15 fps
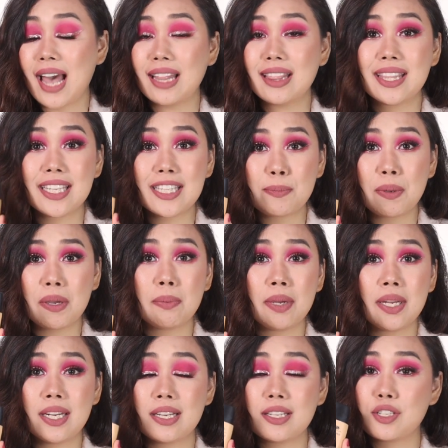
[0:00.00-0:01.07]
and this
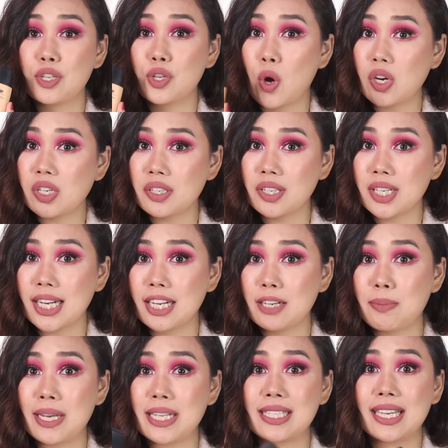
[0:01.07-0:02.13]
baby does not
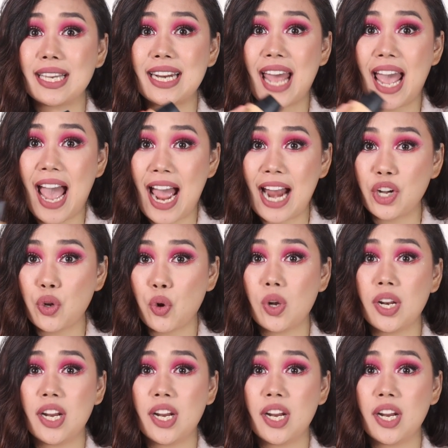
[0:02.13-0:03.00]
irritate my skin at all.